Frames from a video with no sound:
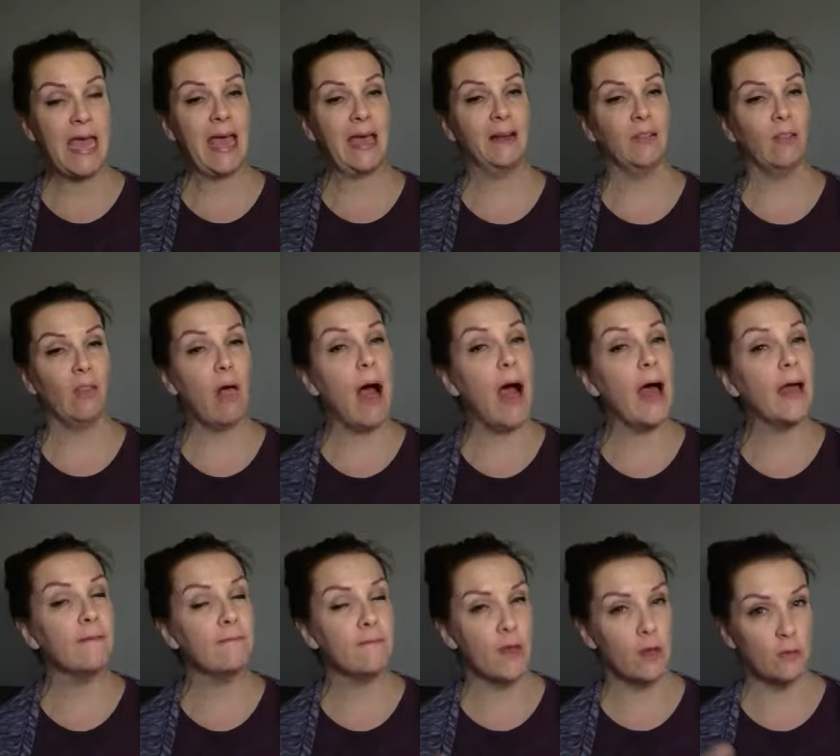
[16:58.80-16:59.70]
And a
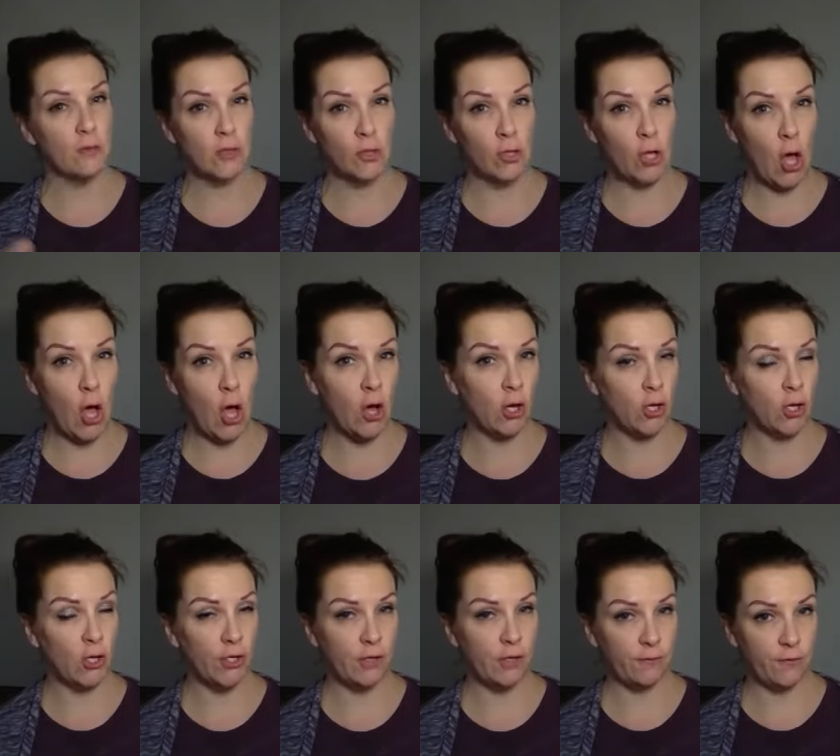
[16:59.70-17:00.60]
lot of those
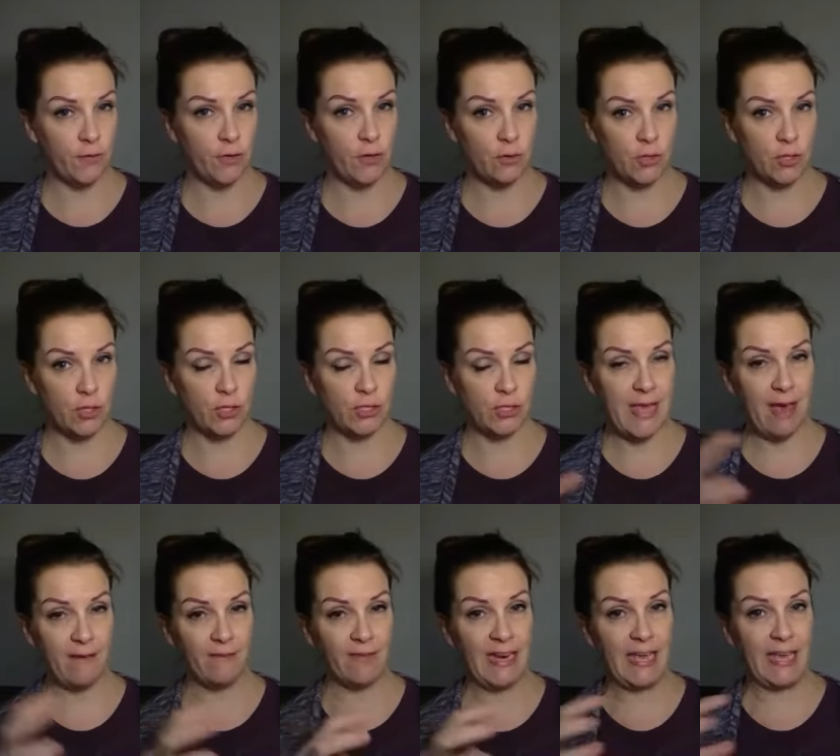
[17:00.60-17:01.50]
longer diffusers
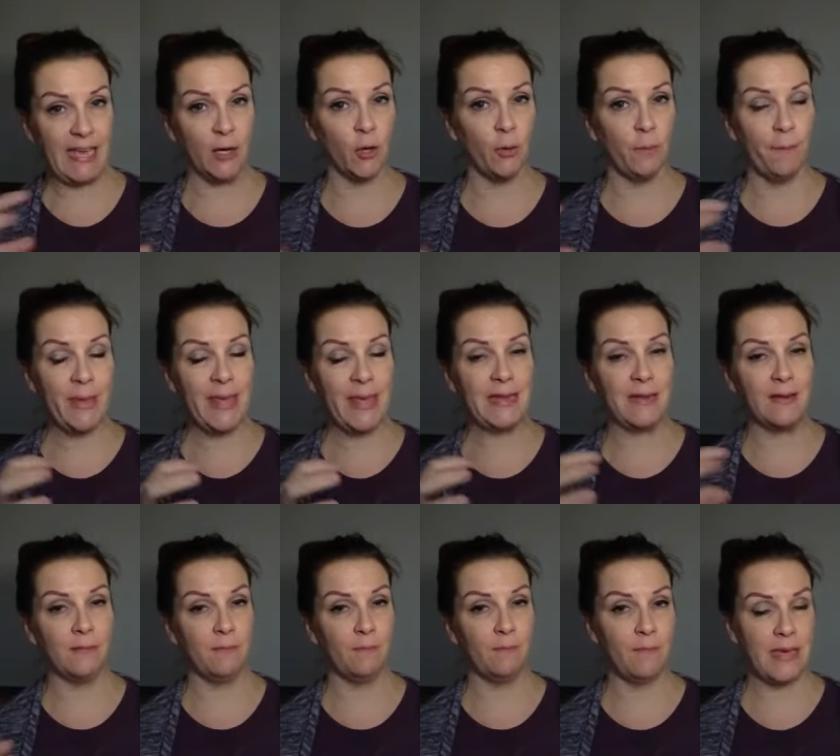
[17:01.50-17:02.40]
have an
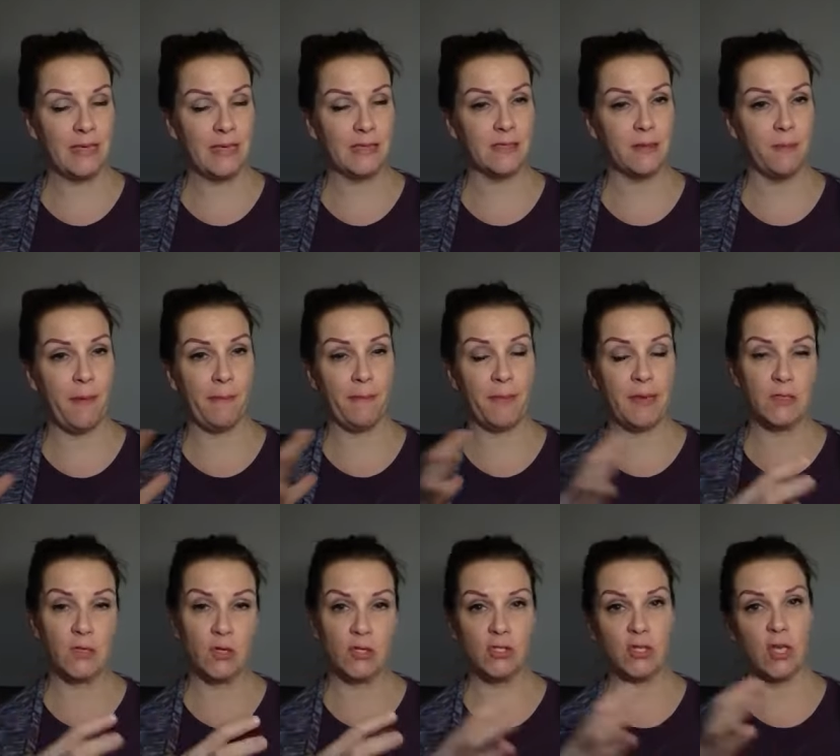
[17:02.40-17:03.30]
intermittent mist that maybe it
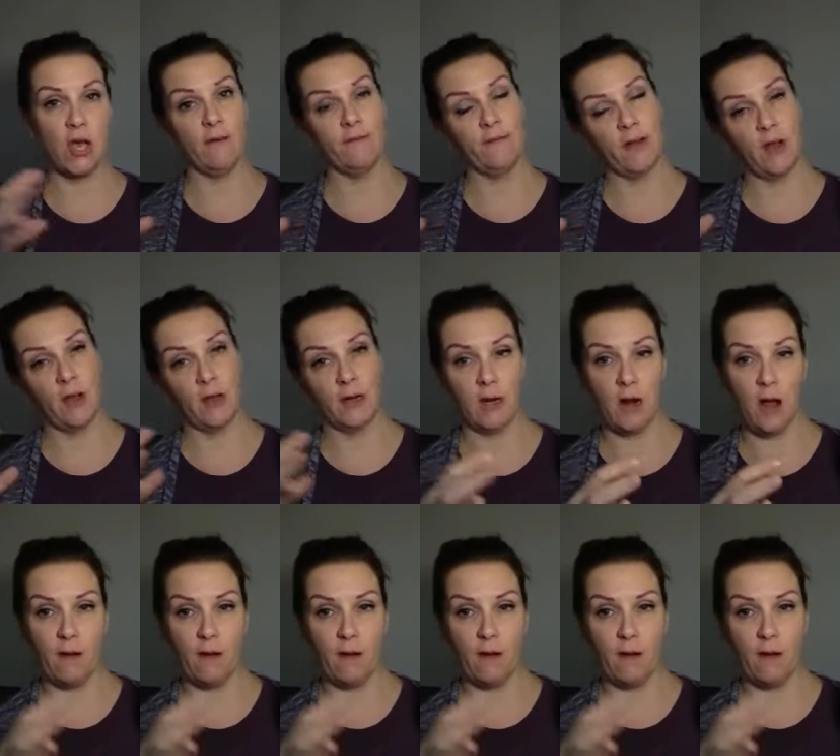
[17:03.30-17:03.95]
turns off and on and